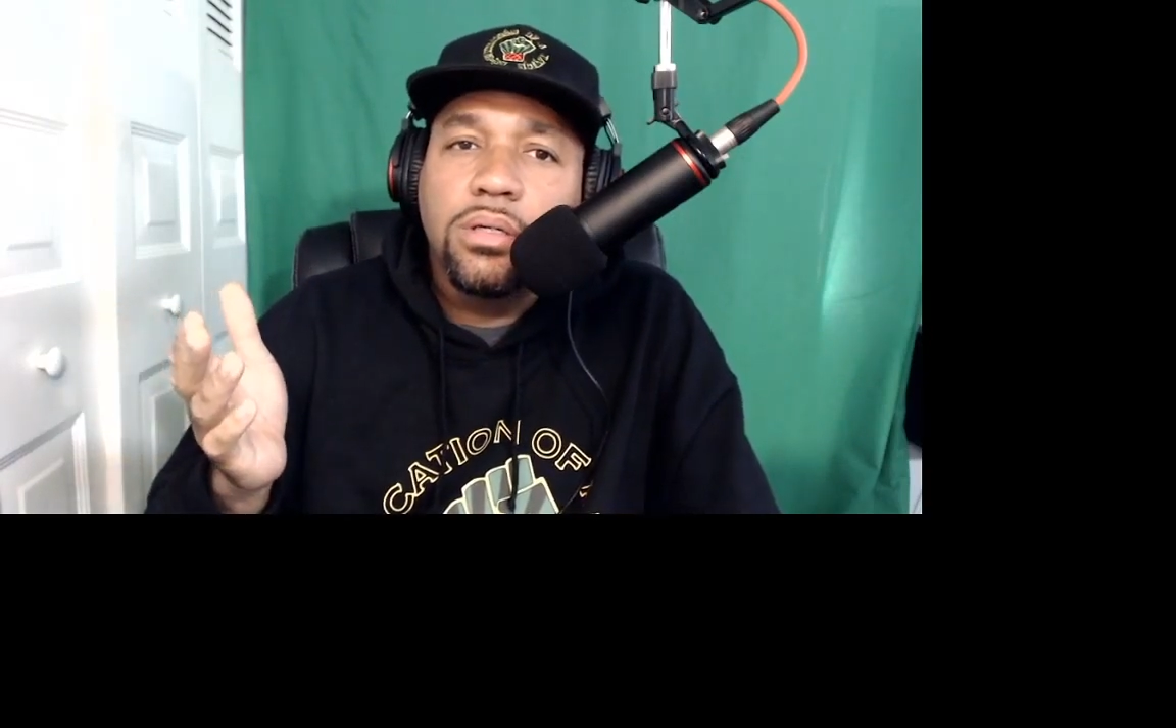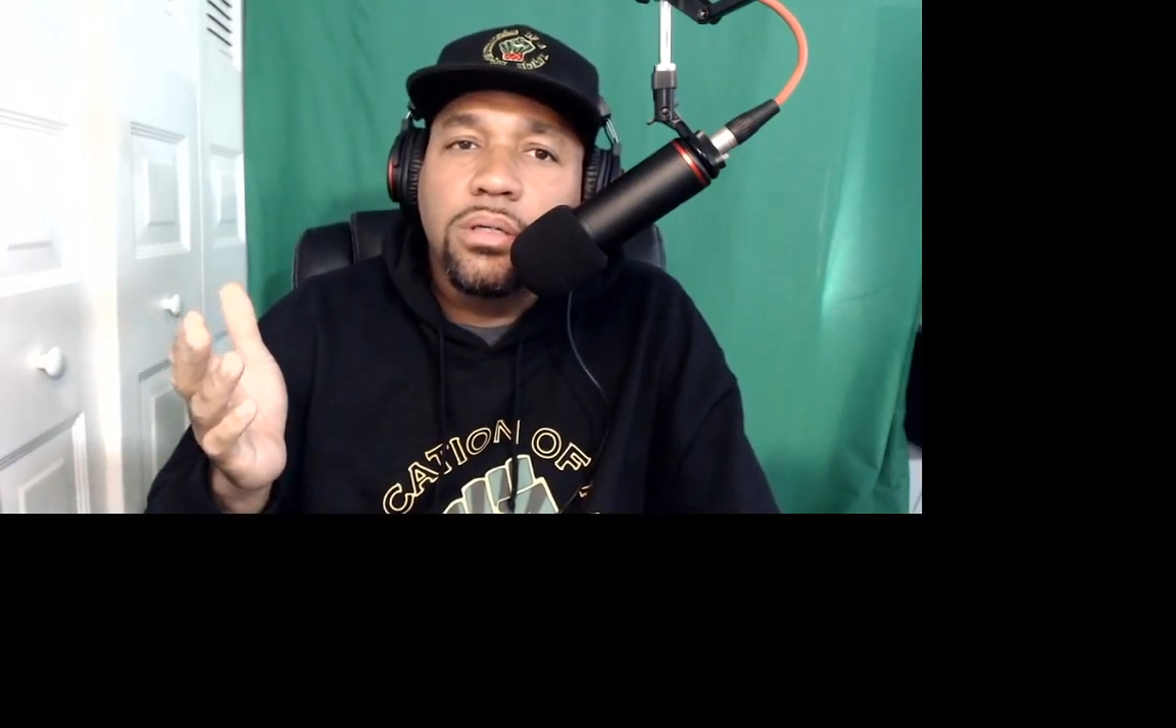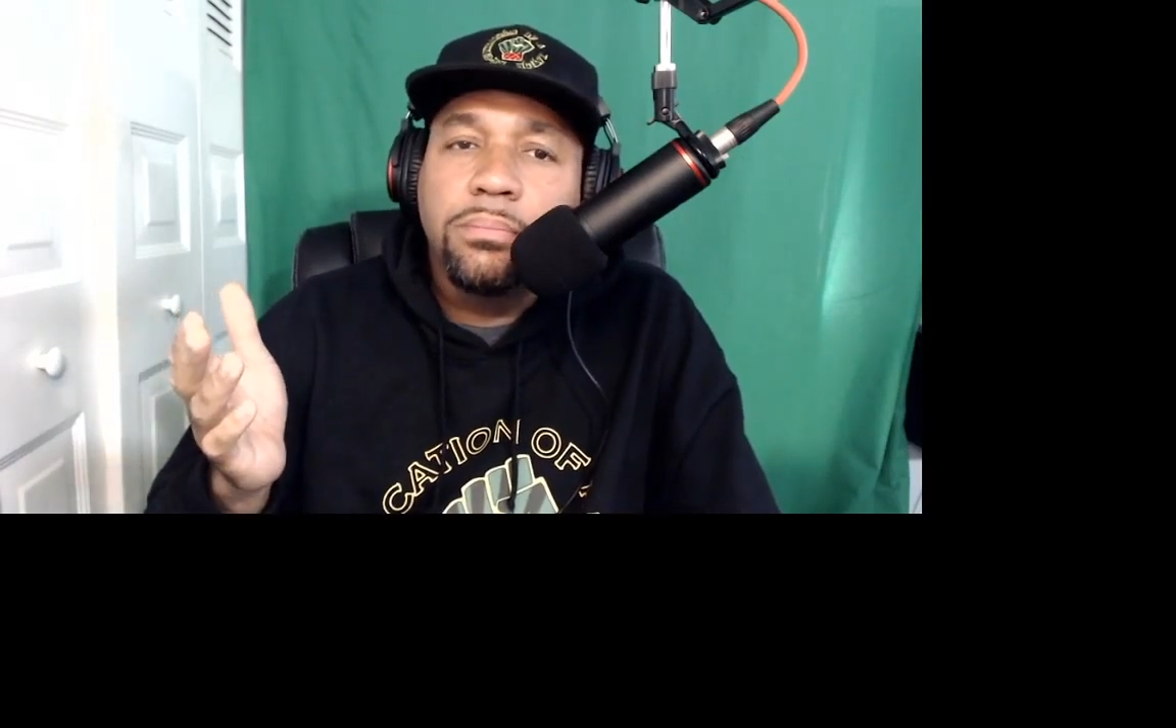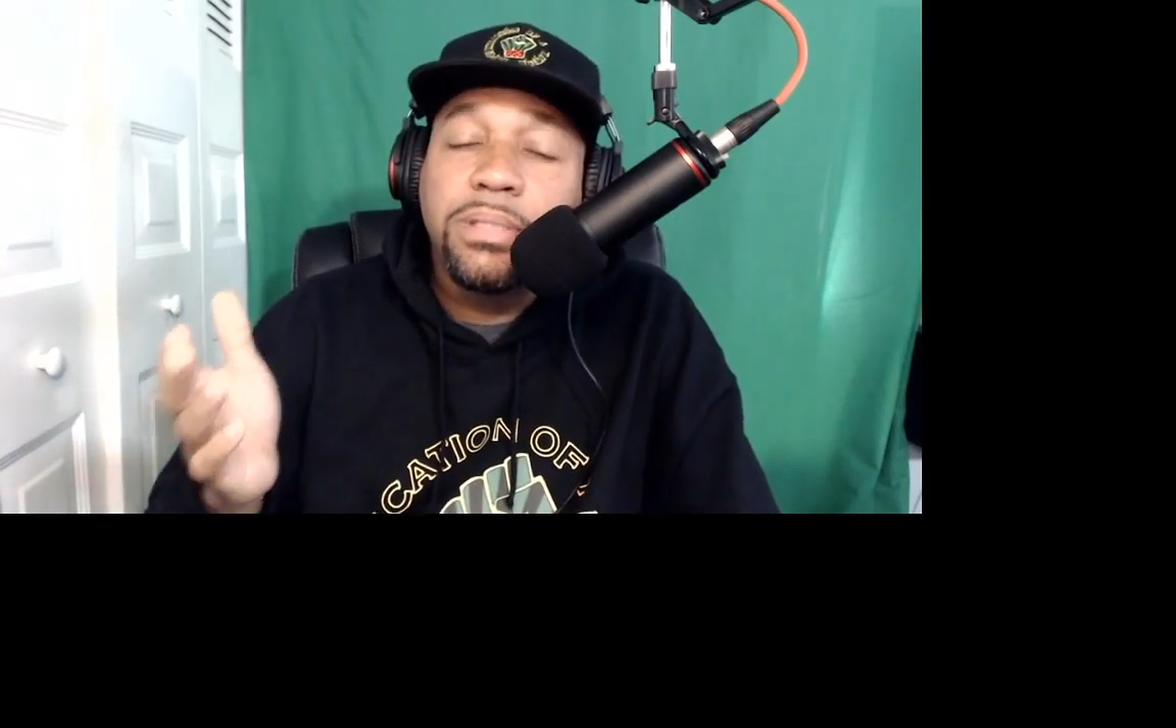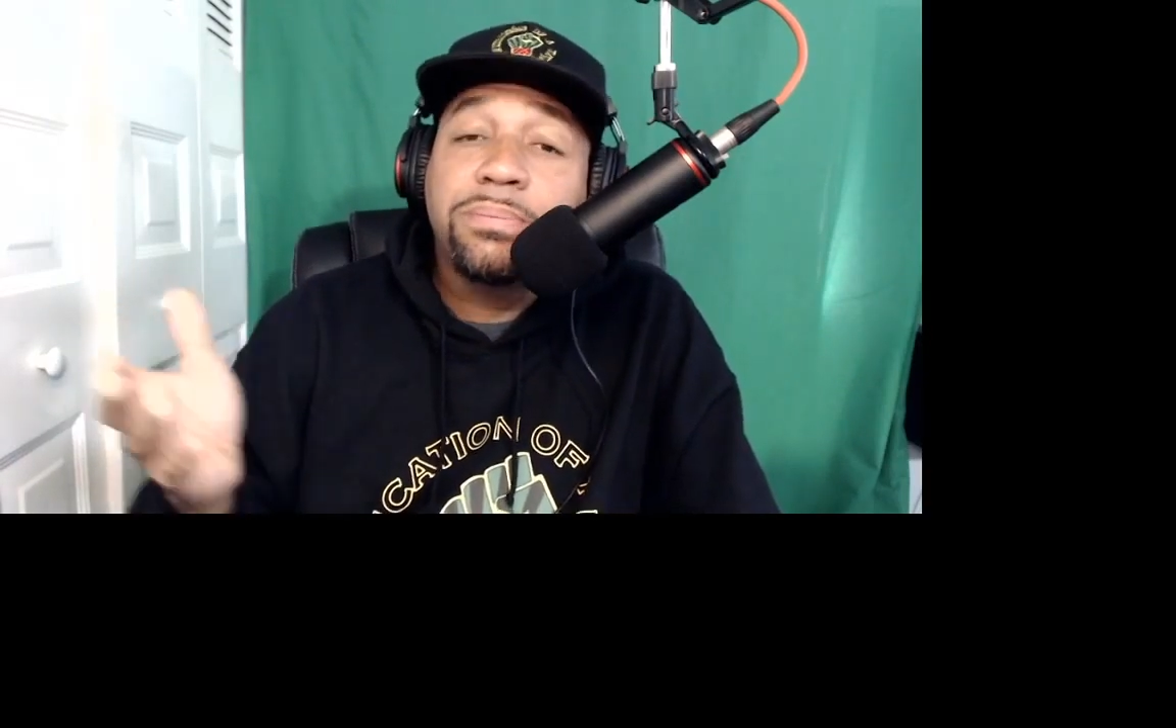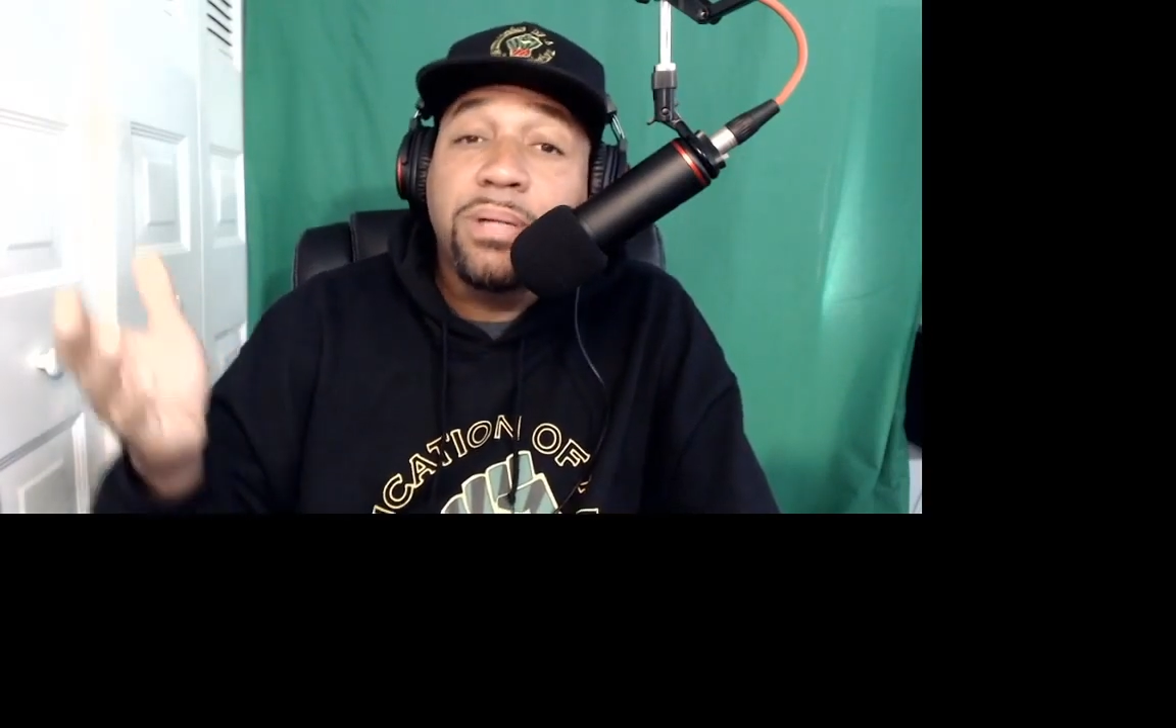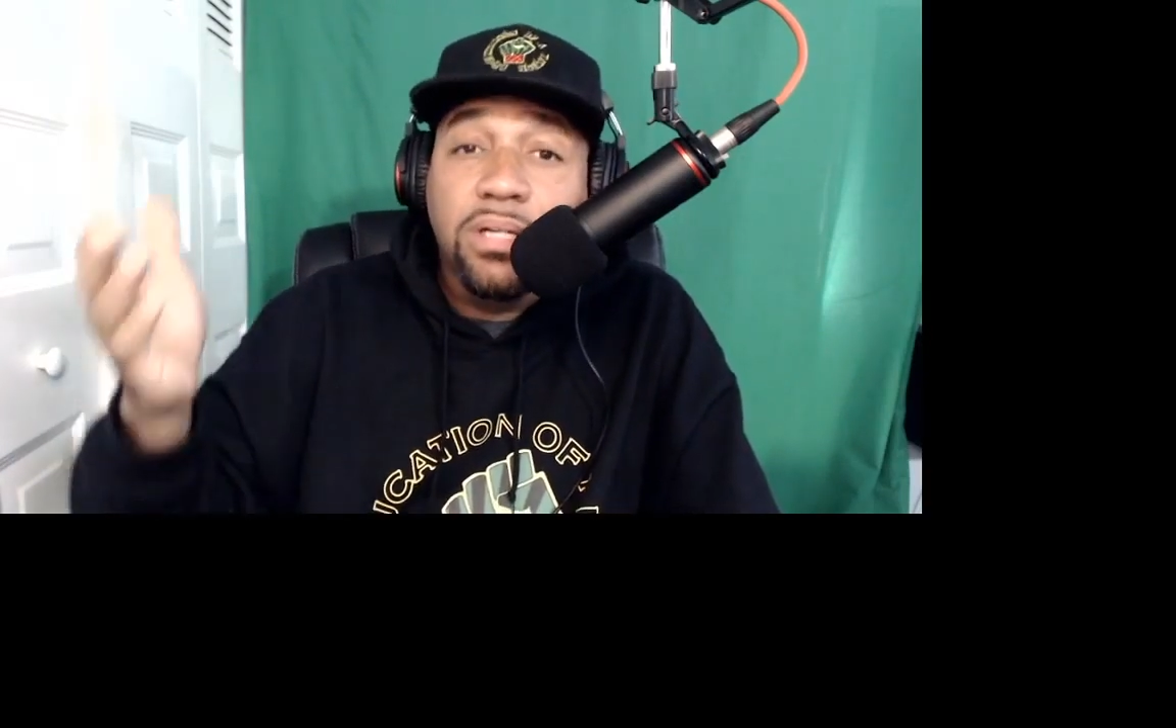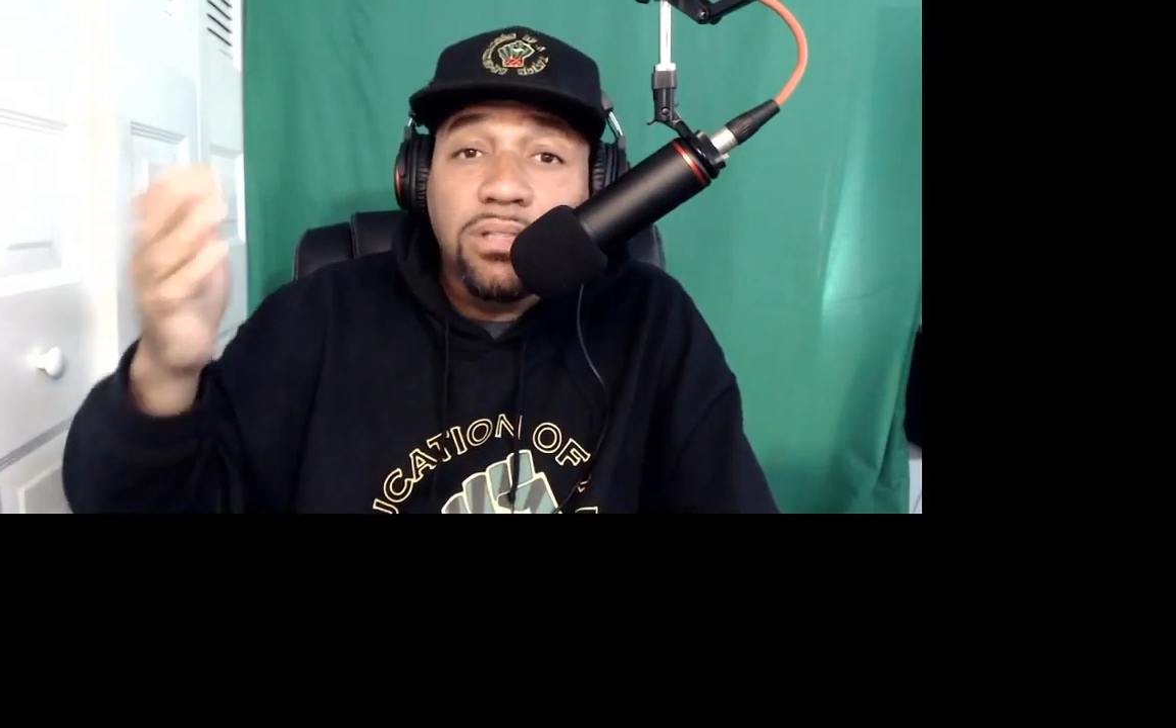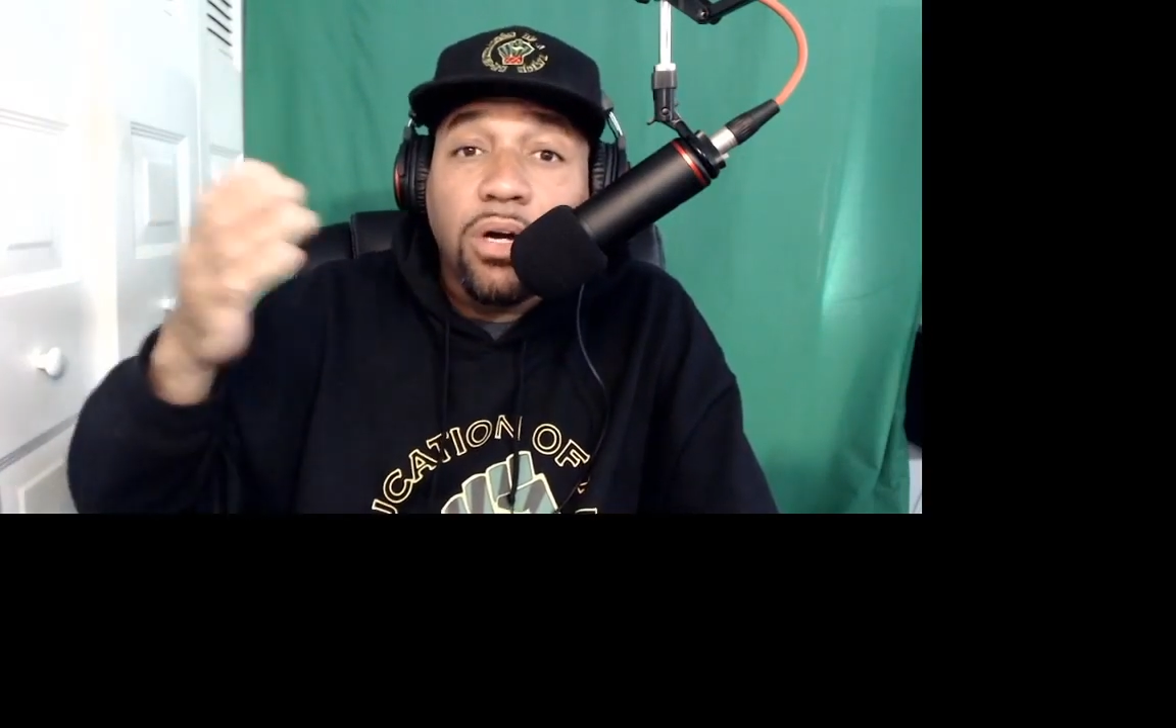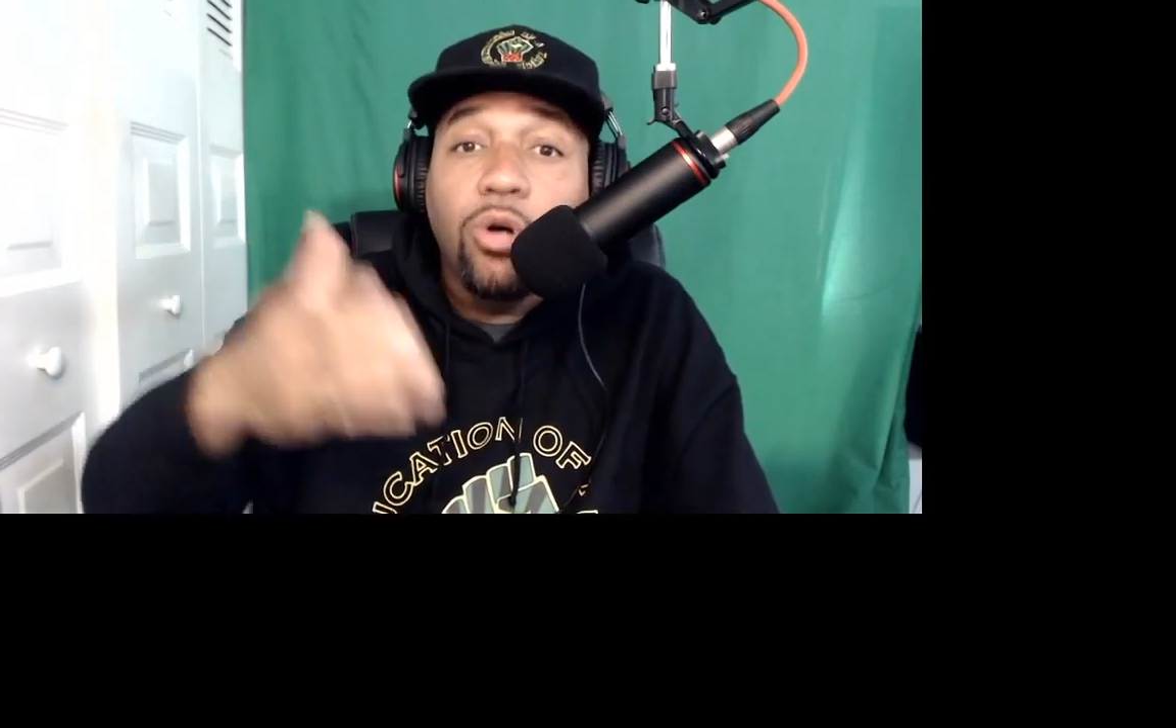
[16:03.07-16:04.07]
It's because
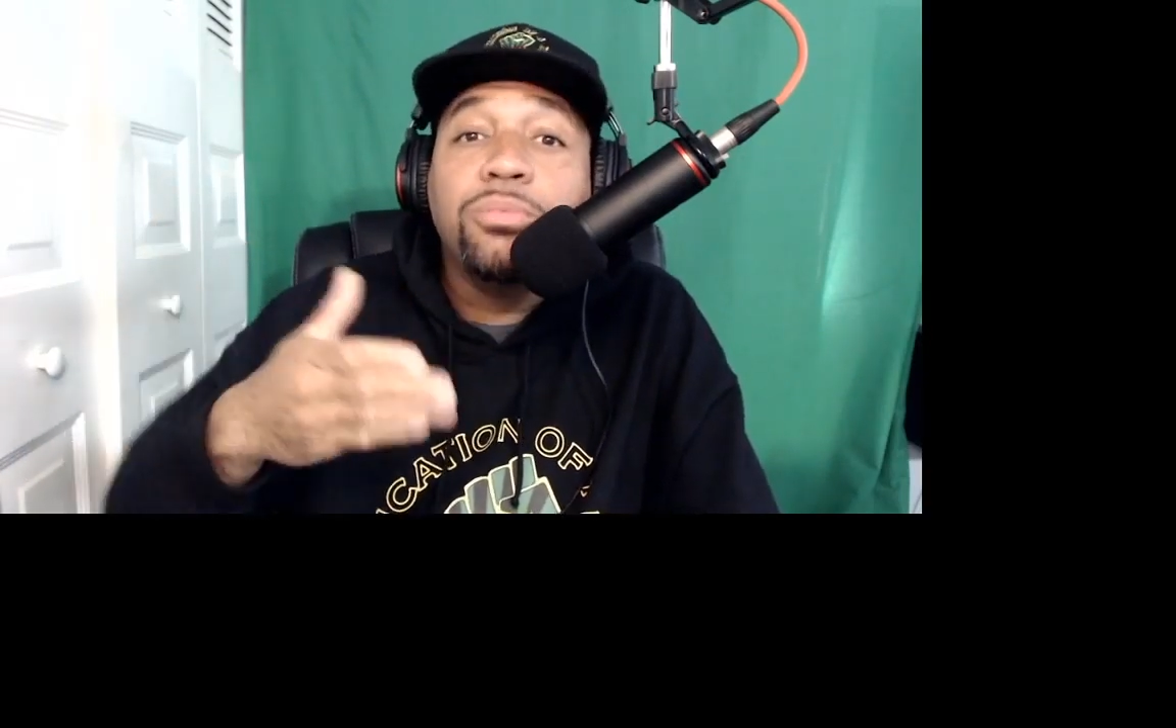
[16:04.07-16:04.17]
home